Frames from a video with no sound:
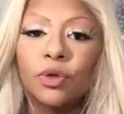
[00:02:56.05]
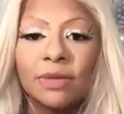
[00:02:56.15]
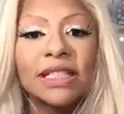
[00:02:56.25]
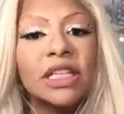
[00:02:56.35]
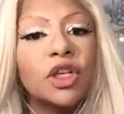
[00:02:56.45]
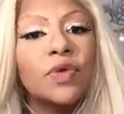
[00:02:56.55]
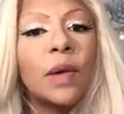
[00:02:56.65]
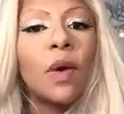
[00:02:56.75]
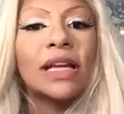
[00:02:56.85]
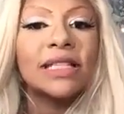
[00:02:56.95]
They're missing you.
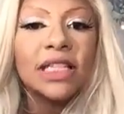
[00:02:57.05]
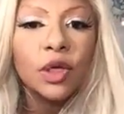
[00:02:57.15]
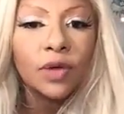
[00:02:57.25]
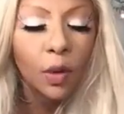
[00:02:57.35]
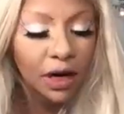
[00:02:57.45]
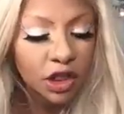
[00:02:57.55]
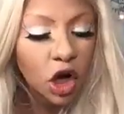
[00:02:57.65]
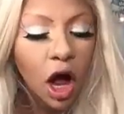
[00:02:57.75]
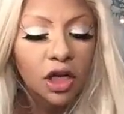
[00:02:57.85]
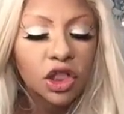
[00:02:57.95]
They want to see you. They want to
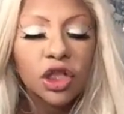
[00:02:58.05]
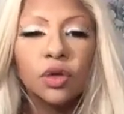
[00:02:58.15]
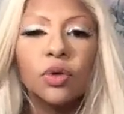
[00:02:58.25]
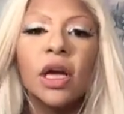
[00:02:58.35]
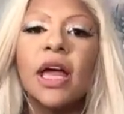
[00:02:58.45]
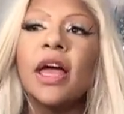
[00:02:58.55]
talk to you.